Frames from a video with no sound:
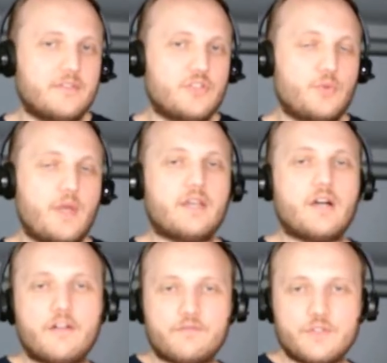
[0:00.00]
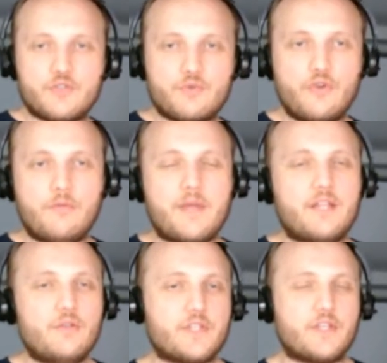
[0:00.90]
to a conference room
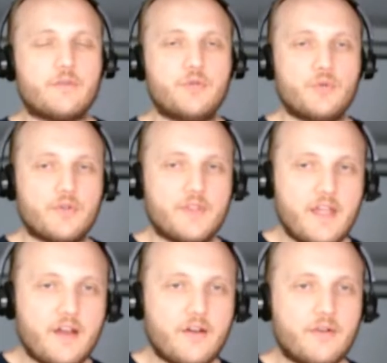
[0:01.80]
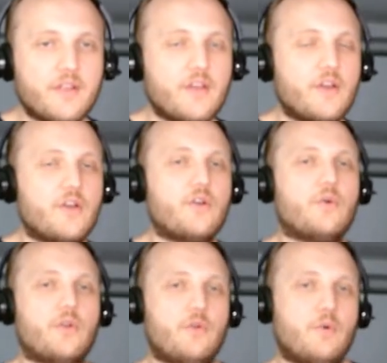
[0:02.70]
and use the computer there,
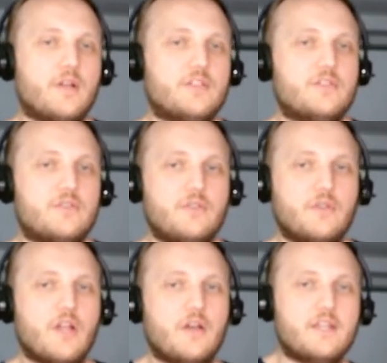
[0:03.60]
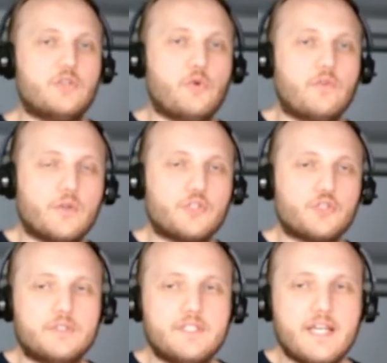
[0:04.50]
or you want to log into a
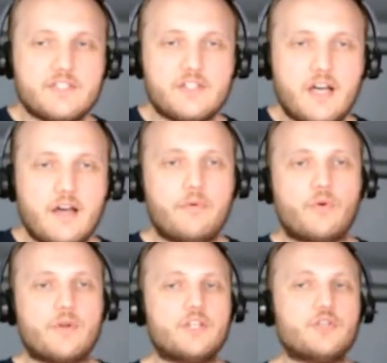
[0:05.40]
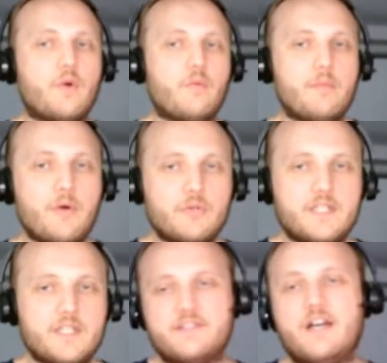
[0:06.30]
virtual desktop or into a remote
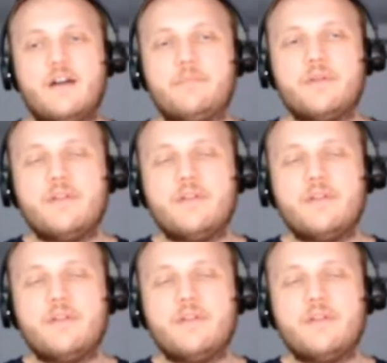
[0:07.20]
desktop,